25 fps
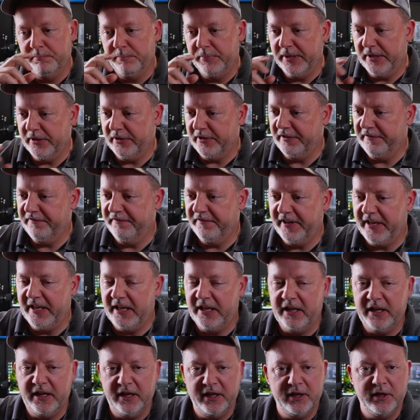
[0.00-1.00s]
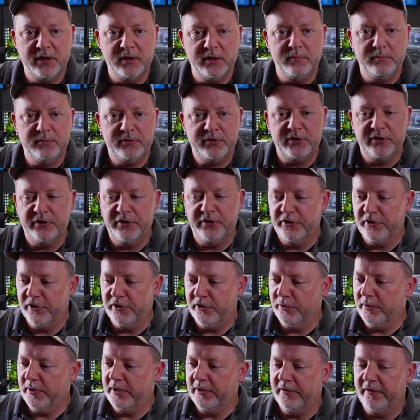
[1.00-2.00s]
building VMs,
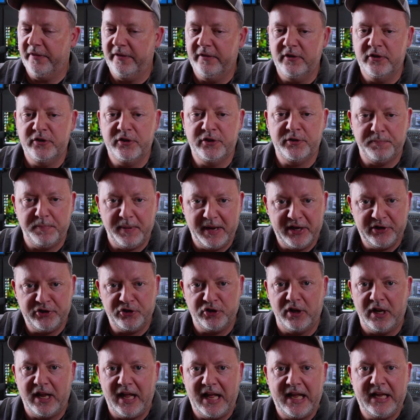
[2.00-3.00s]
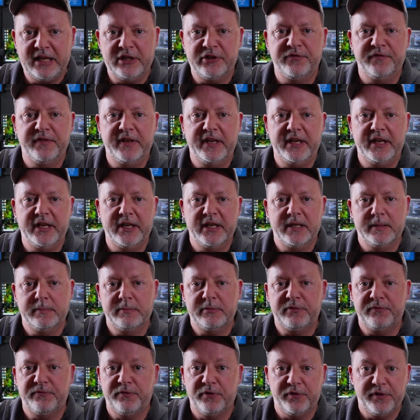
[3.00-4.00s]
doing specialized
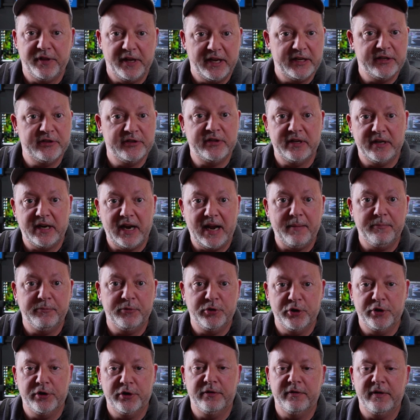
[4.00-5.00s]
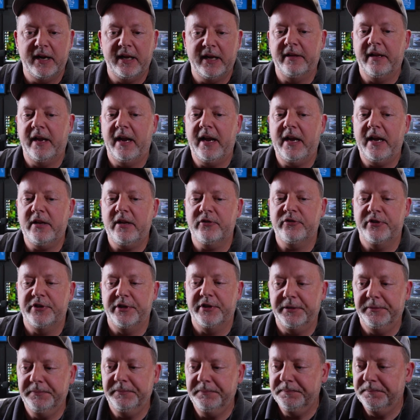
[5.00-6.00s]
VMs for things that I'm doing around the house
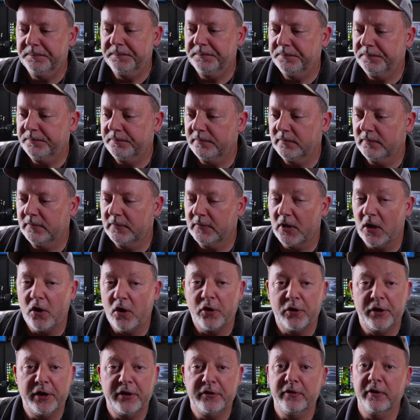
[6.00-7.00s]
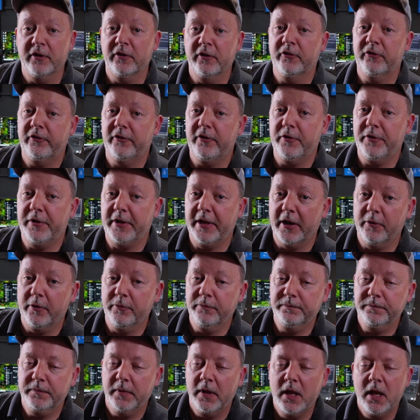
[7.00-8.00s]
here or in the
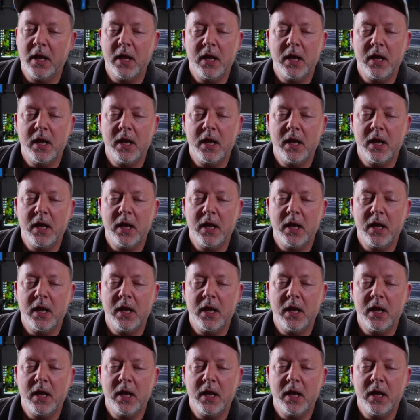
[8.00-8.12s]
studio.